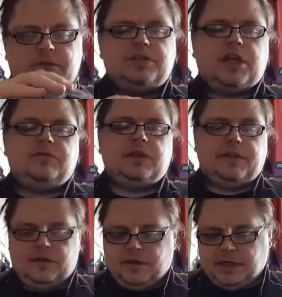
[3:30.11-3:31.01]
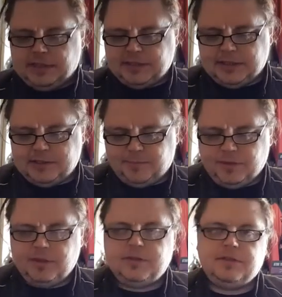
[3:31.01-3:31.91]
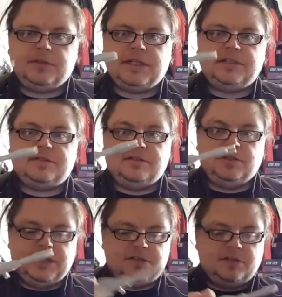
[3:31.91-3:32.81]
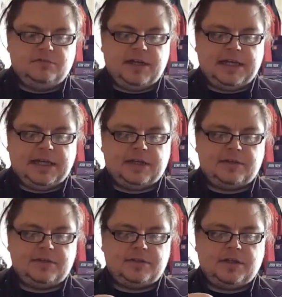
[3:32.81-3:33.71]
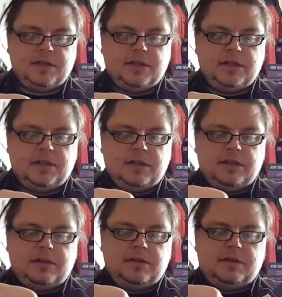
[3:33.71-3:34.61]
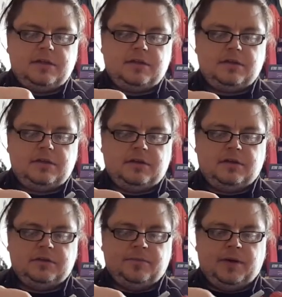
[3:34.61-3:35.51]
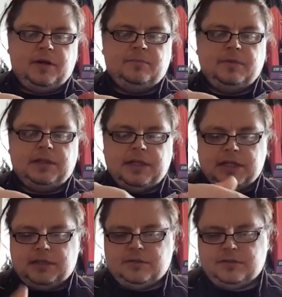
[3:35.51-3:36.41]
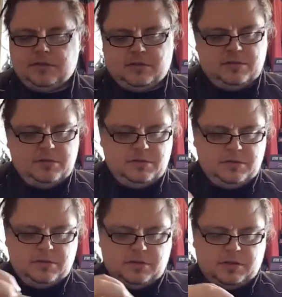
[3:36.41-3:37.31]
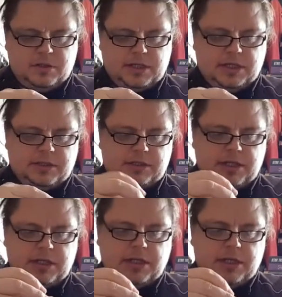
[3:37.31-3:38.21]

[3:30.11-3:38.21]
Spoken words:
generally, though, I tend to put these null ray cannons on the bottom like so. I'll show you that in a sec.